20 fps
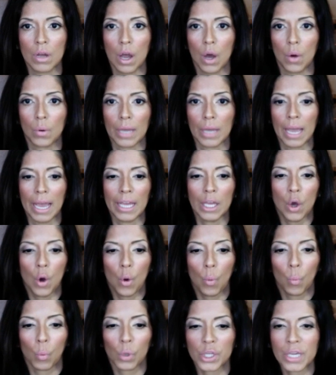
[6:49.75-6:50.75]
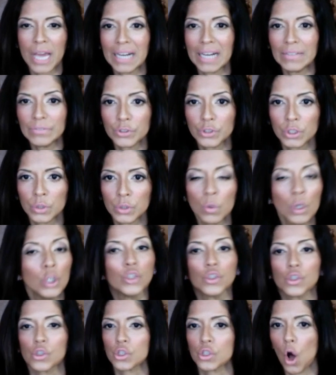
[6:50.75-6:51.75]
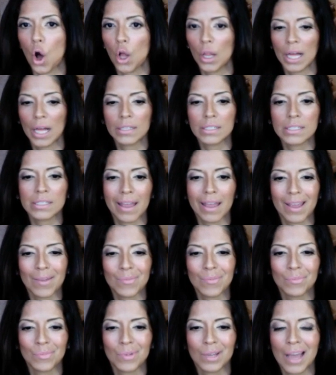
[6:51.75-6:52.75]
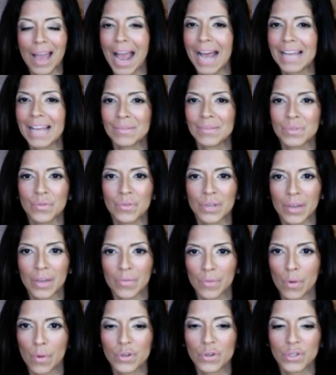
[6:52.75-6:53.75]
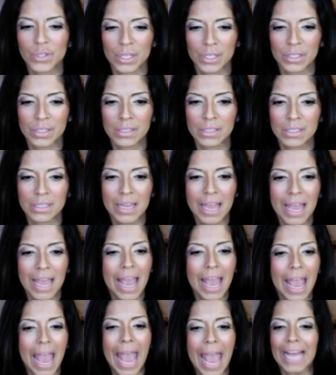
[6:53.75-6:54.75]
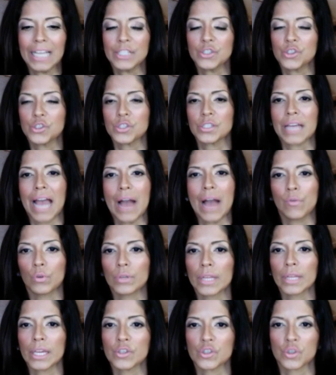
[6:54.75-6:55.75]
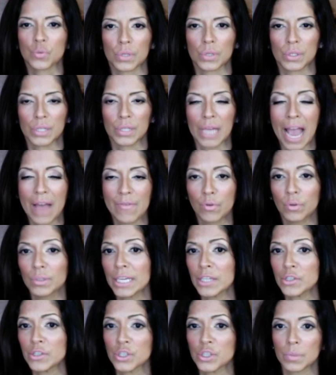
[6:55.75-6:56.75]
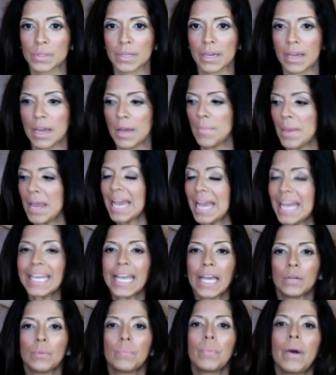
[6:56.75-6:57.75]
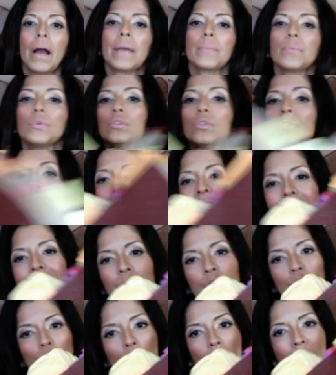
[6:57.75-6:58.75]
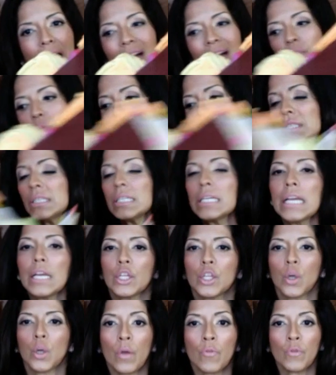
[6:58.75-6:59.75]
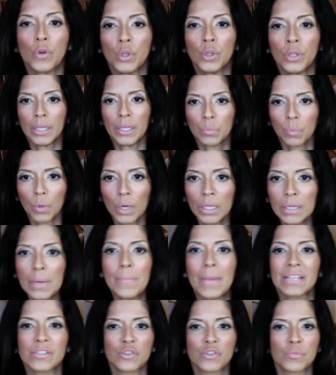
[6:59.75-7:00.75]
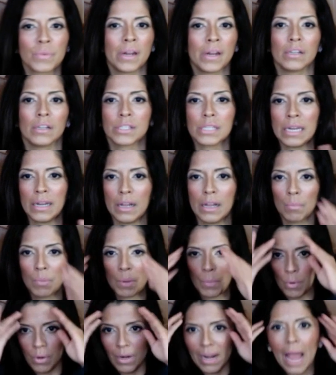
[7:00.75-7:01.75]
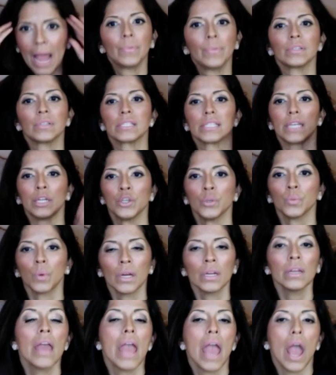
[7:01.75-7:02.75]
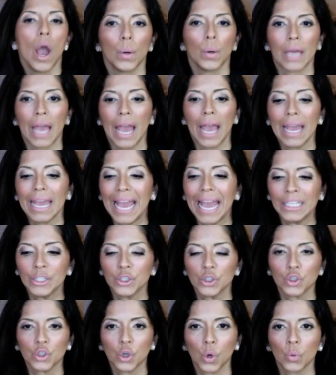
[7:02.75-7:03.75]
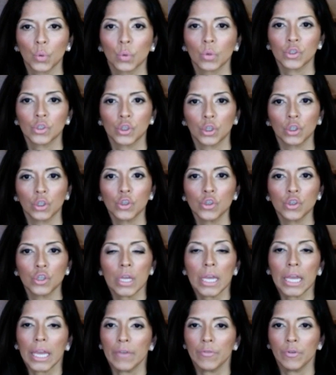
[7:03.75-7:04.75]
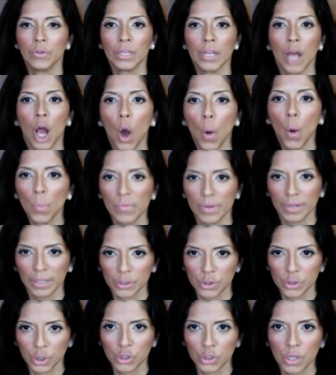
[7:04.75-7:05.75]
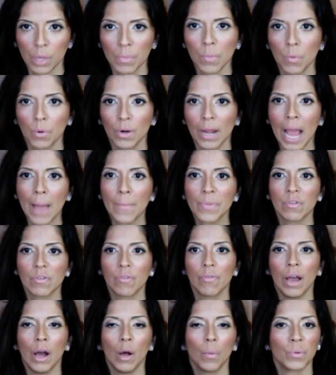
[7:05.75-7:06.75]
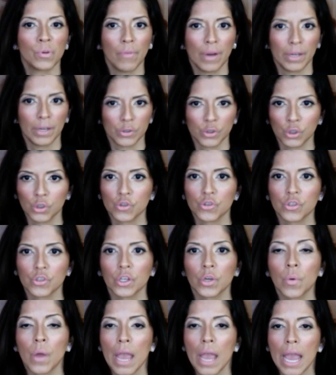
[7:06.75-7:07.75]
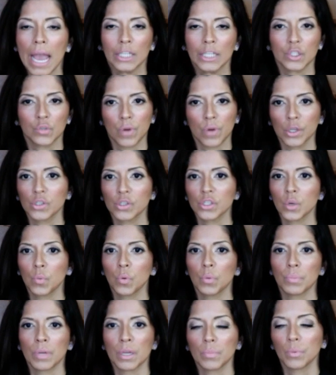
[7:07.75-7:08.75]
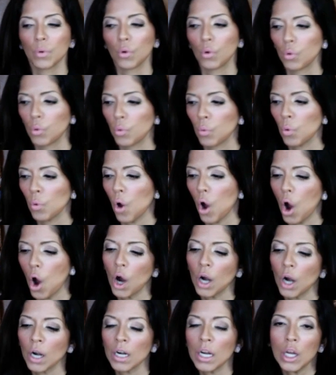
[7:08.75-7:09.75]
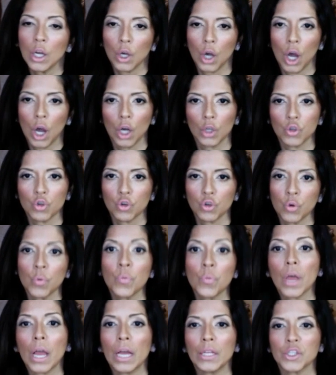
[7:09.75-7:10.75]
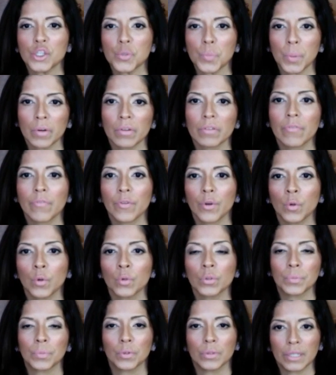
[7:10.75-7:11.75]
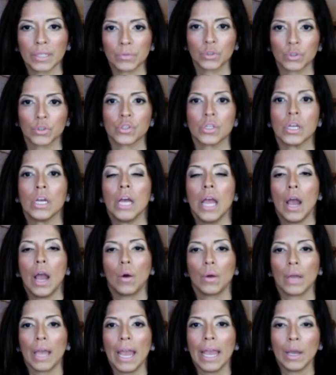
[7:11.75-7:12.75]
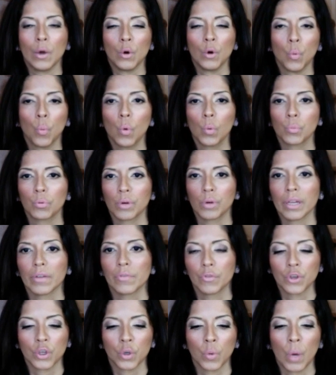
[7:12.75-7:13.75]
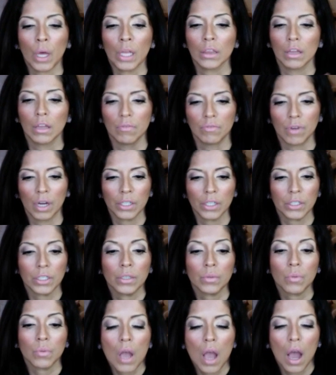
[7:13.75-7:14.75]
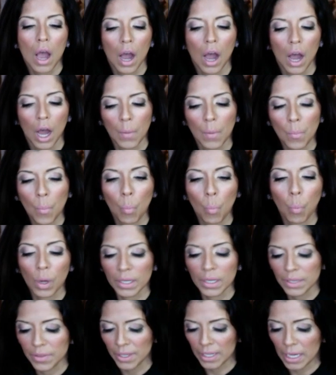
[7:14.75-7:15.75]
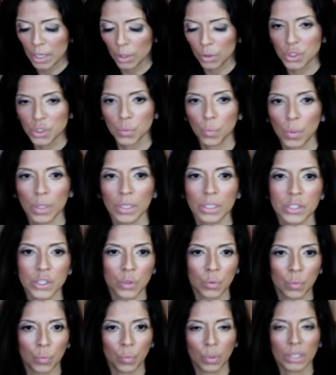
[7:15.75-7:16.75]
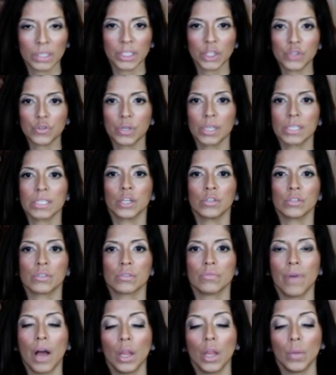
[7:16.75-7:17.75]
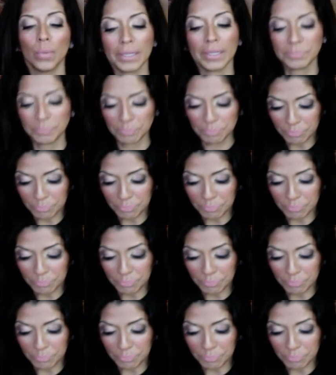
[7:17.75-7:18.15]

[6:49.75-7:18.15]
Okay? What do you have to do? Just call out his name, ask him to forgive you of your sins, and just have a relationship with, have a relationship with him. Get a Bible if you don't have one. You know, if you one, message me else, and I'll be more than happy to send you one. Okay, and just go to a church. If you need help with finding a church, I'll be more than happy to help you find a church too. And surround yourself with people who are uh, truth and spirit filled believers. Okay, who will pray for you and love on you. Um, one thing I also wanted to quickly address here is the following.